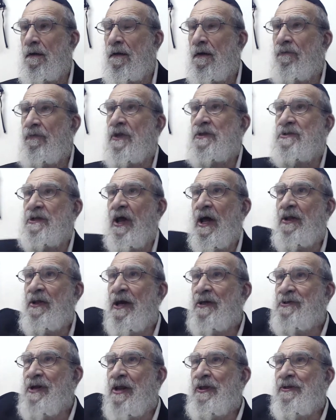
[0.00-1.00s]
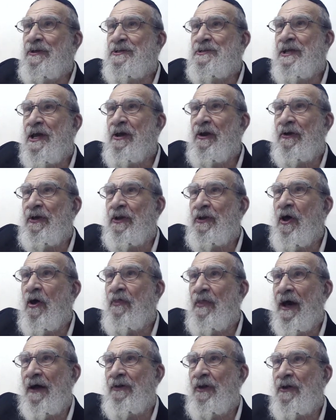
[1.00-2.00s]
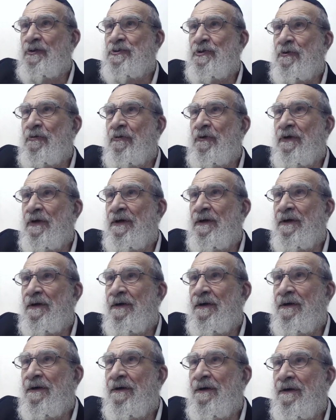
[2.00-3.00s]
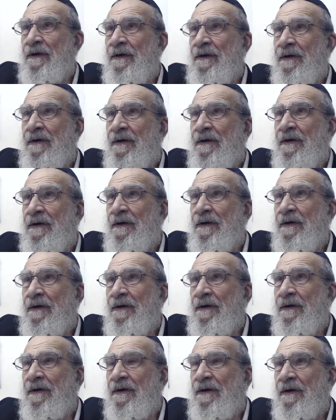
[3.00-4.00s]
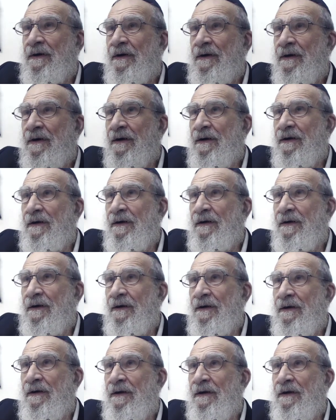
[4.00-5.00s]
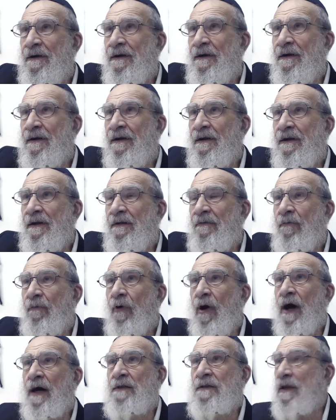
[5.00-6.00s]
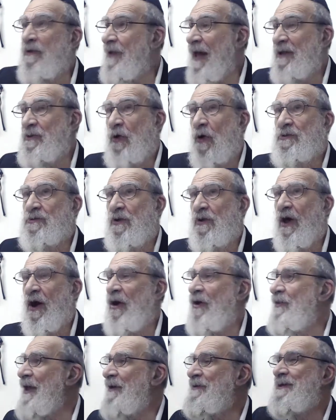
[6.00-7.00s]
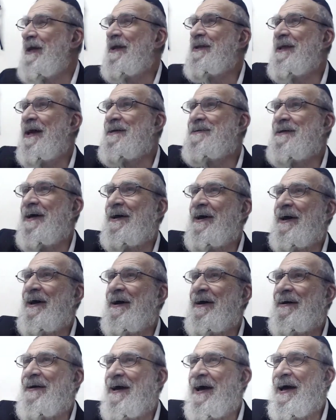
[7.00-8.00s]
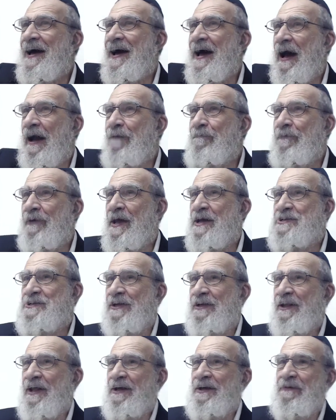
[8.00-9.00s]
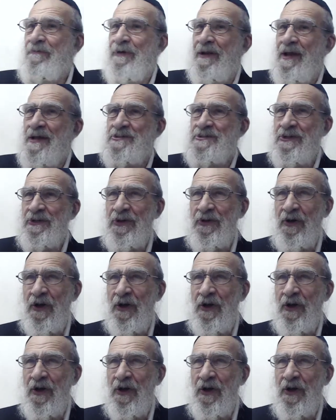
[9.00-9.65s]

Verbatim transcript: There's an, there's an entrance there. You know that, don't you? I know the entrance is there. That entrance is also locked. What? That's also oh, there's, there's a, a combination, a combination, yeah.